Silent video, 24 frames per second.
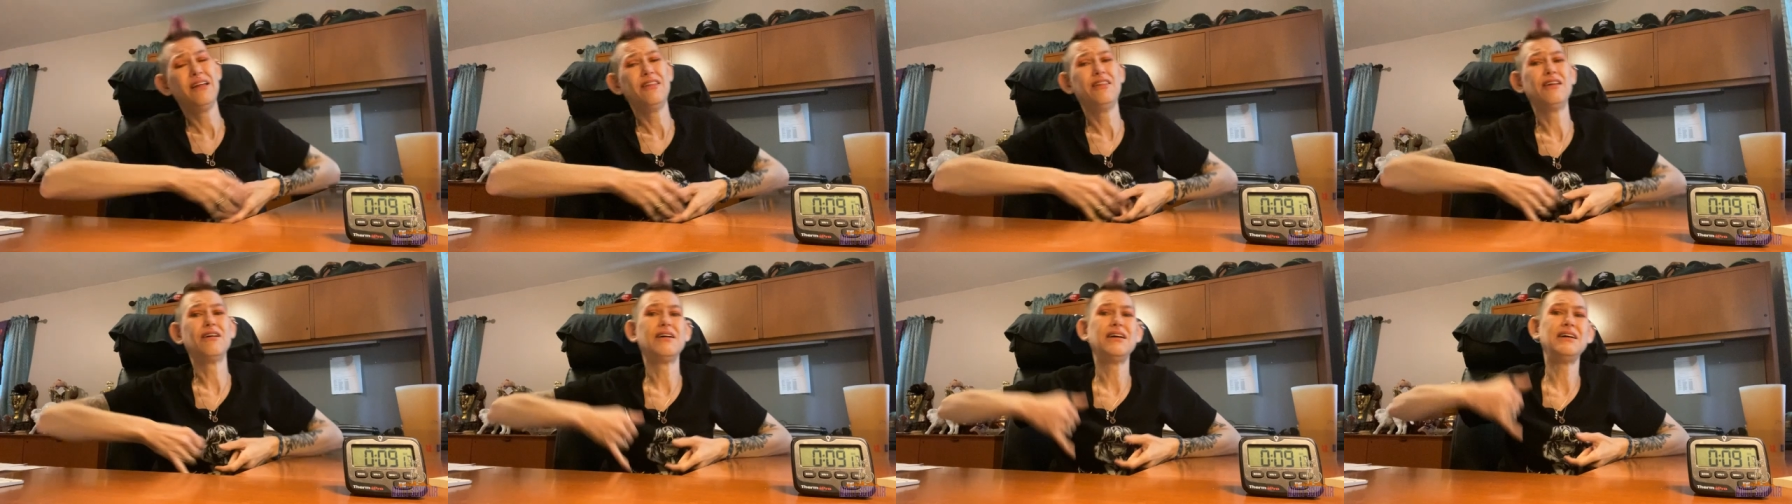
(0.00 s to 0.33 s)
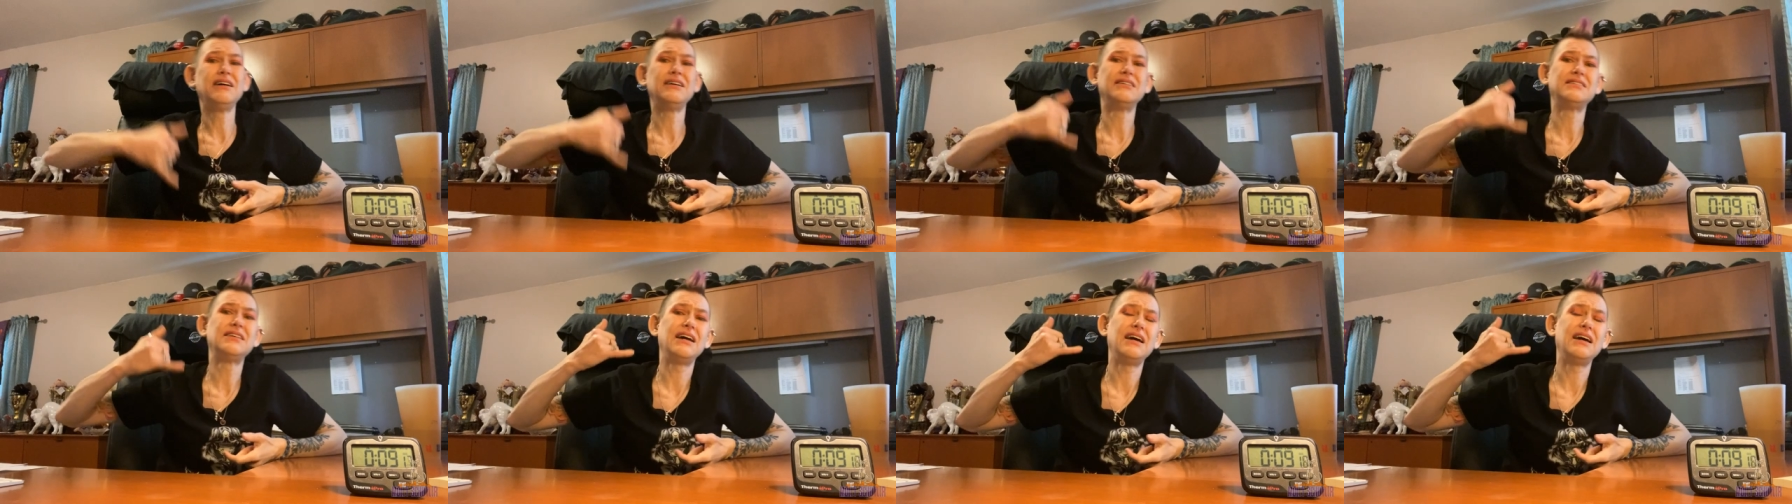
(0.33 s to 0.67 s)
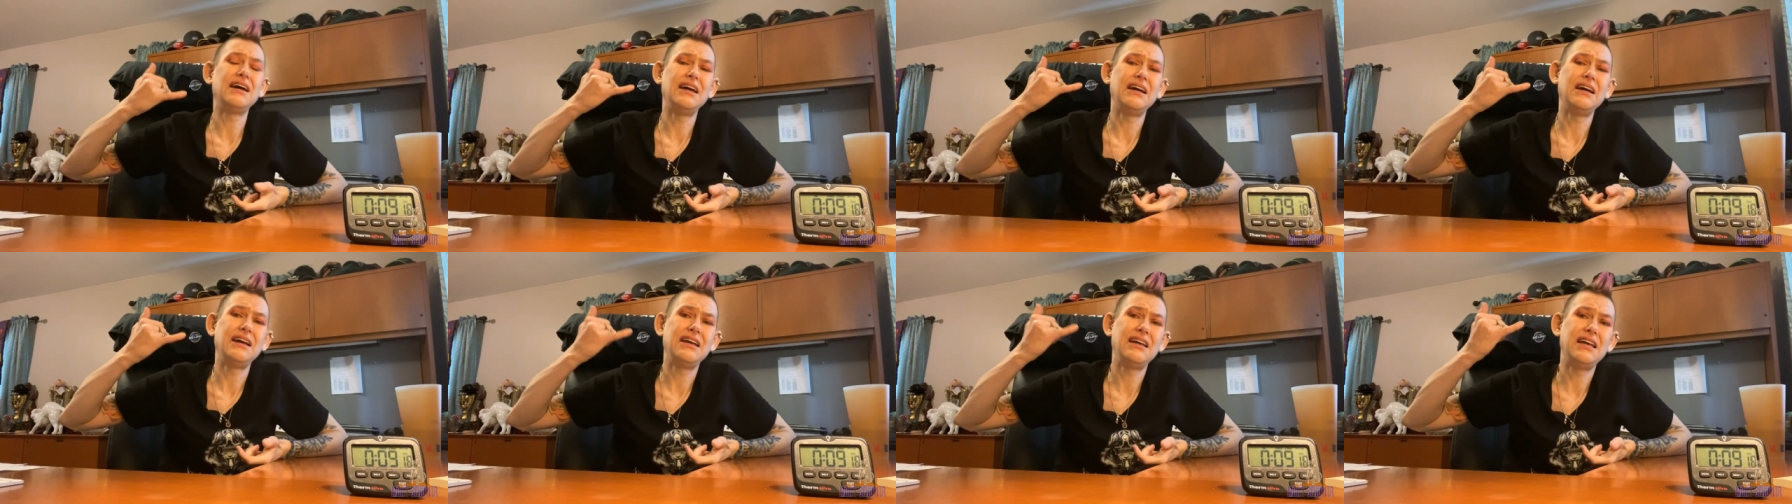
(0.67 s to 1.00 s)
There is
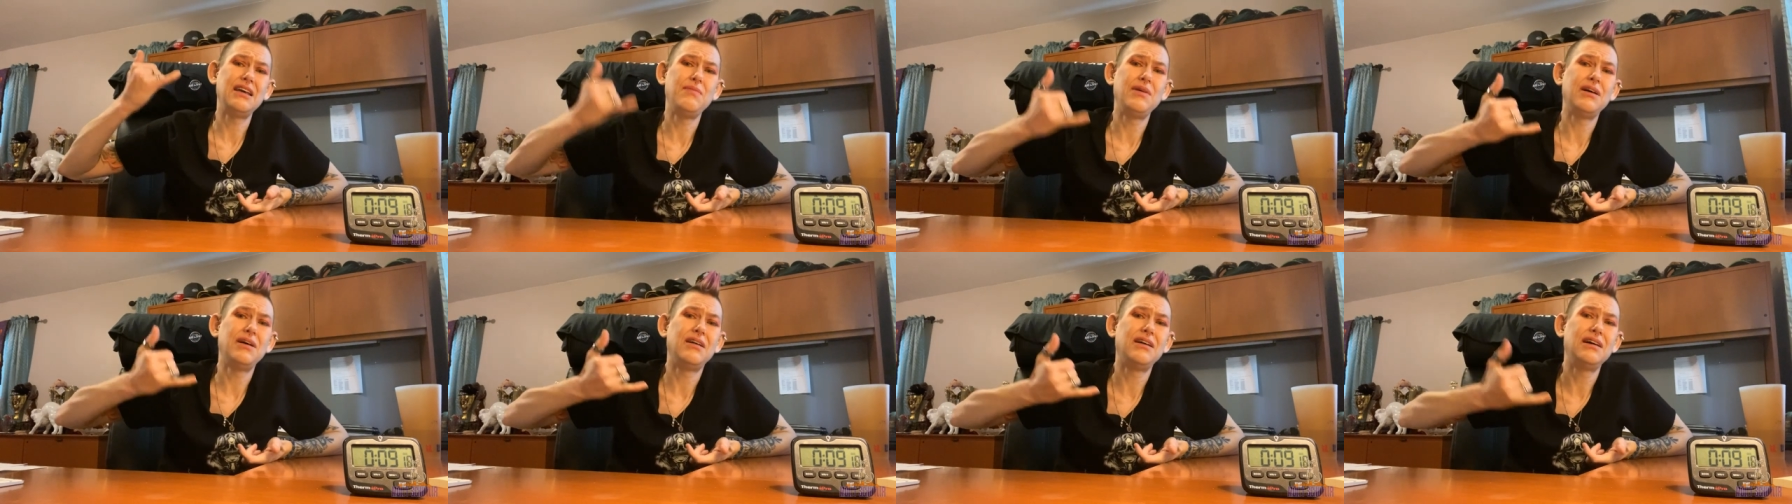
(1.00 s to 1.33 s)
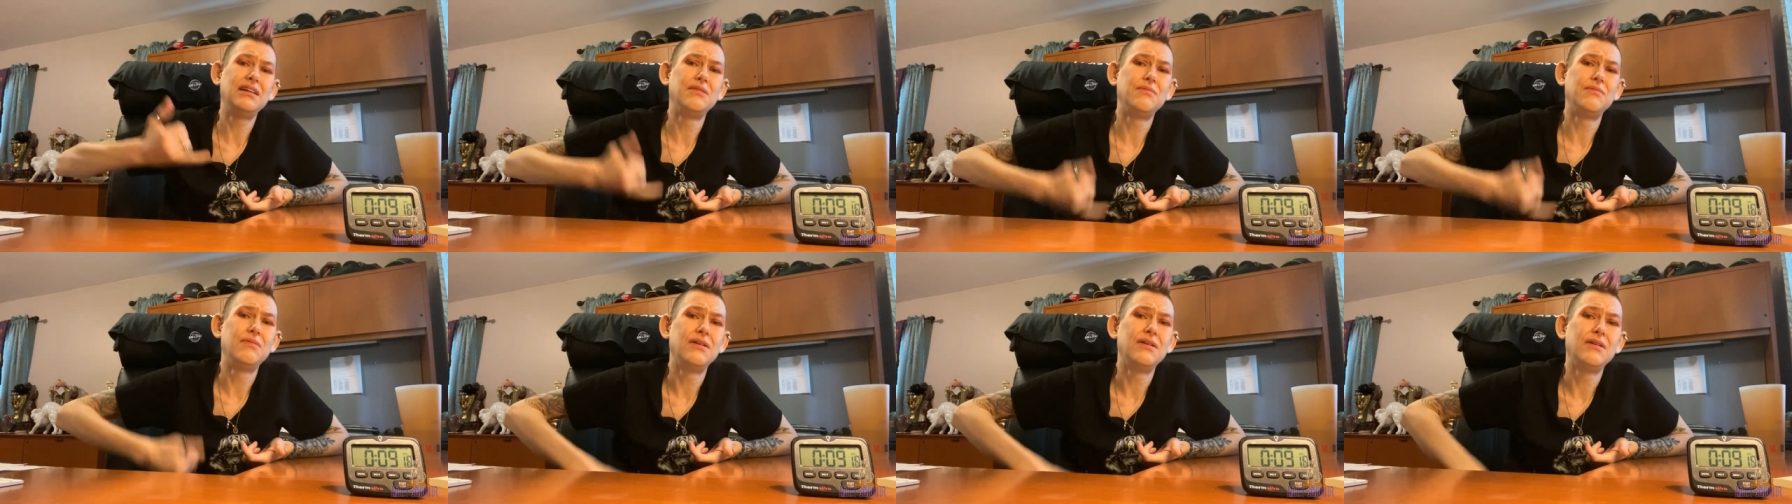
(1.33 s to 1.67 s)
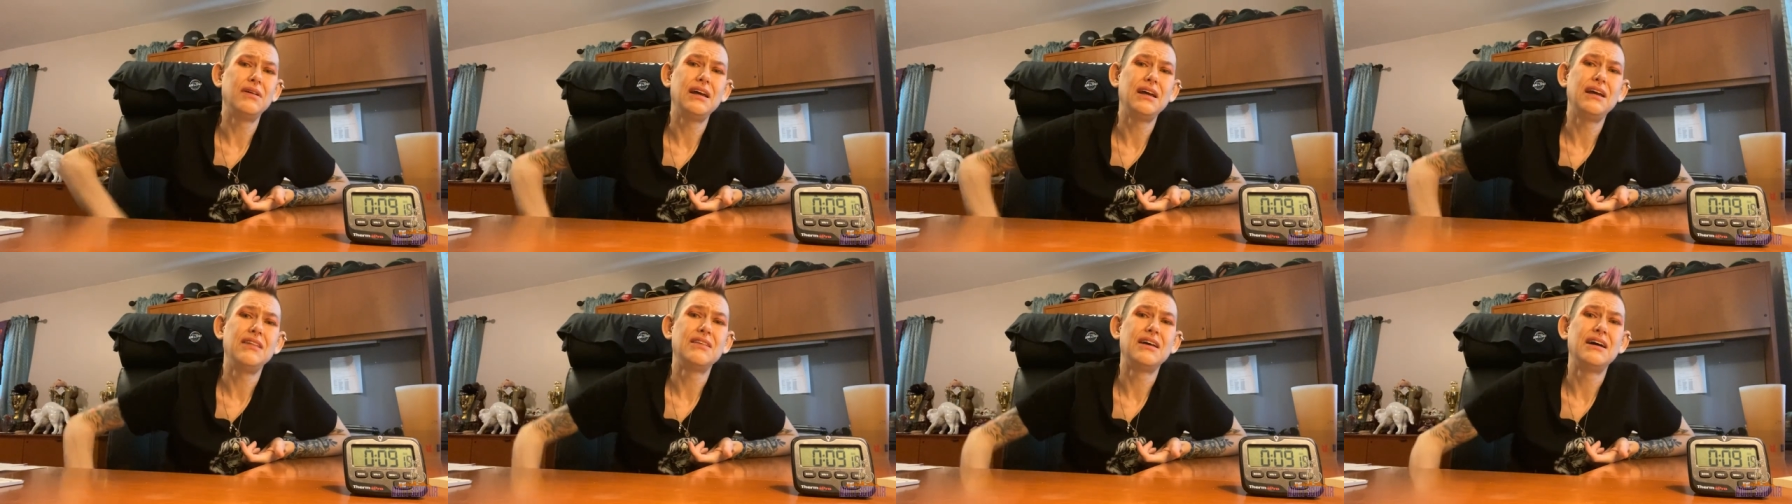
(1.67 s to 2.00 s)
a email in the
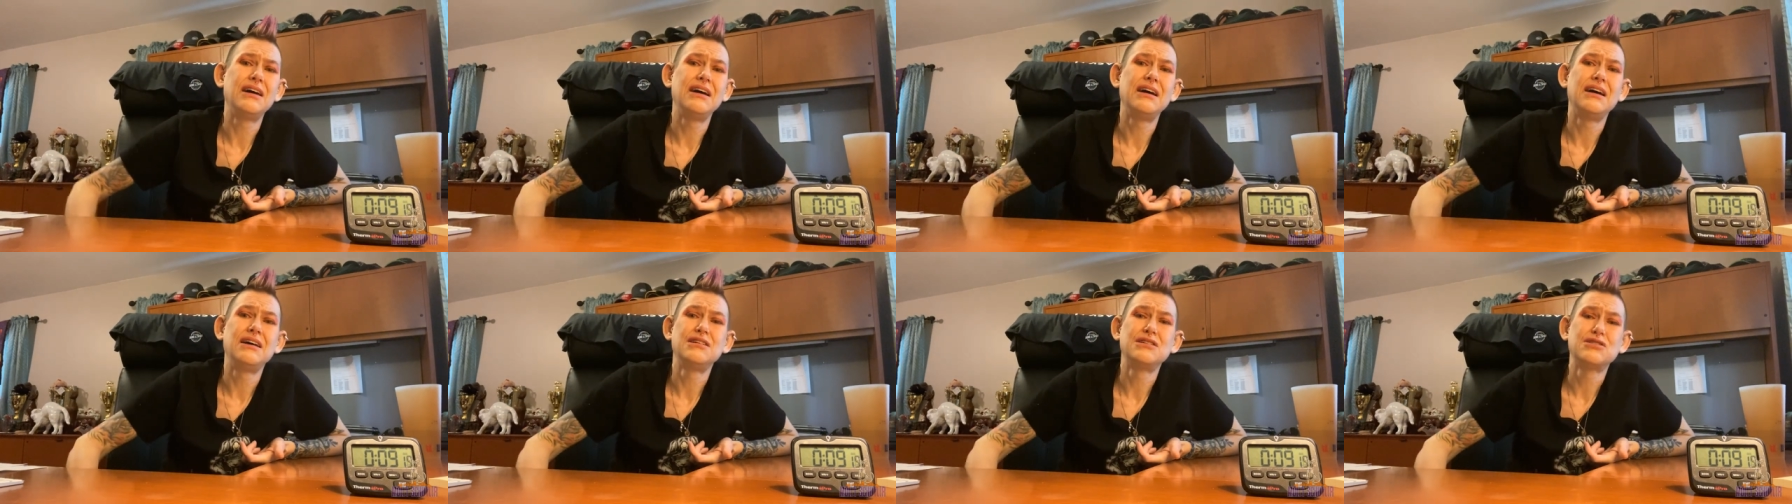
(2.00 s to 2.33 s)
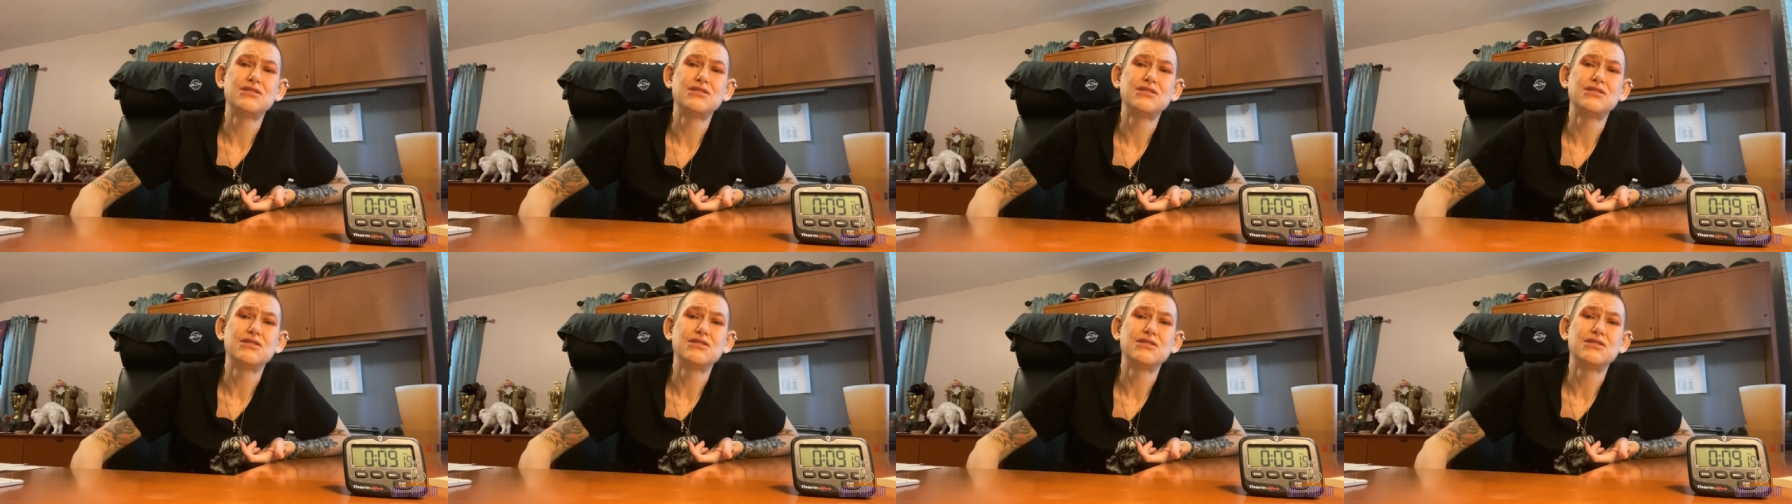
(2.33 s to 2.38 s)
in the uh,